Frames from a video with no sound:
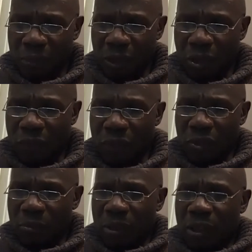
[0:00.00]
many
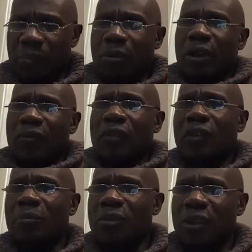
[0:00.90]
officers become bereft of
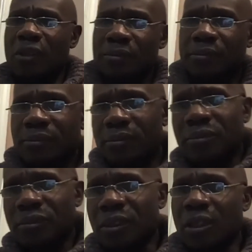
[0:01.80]
empathy
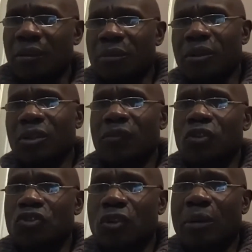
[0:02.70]
um, because of
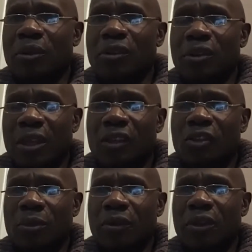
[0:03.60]
the traumas that they
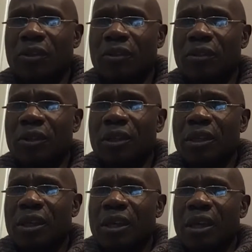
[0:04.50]
experience.
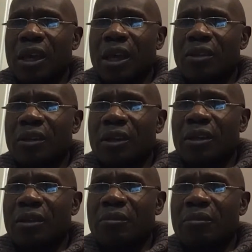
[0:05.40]
And
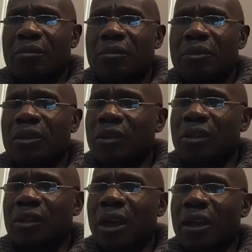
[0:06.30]
uh, things
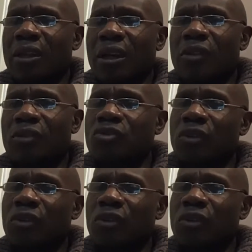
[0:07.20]
like that can either